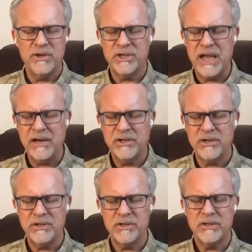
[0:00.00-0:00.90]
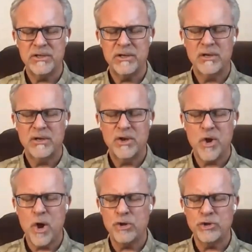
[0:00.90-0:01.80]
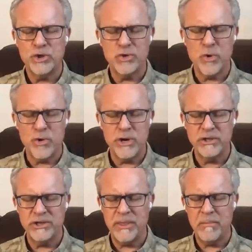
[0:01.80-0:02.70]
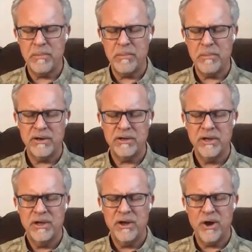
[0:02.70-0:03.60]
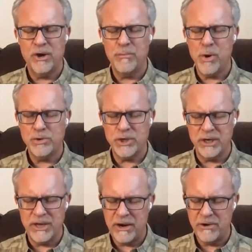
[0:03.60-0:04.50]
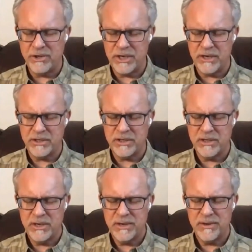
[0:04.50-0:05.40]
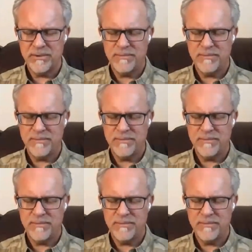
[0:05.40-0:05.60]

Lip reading: that feels anxious, all stories in the mind, all emotional energies,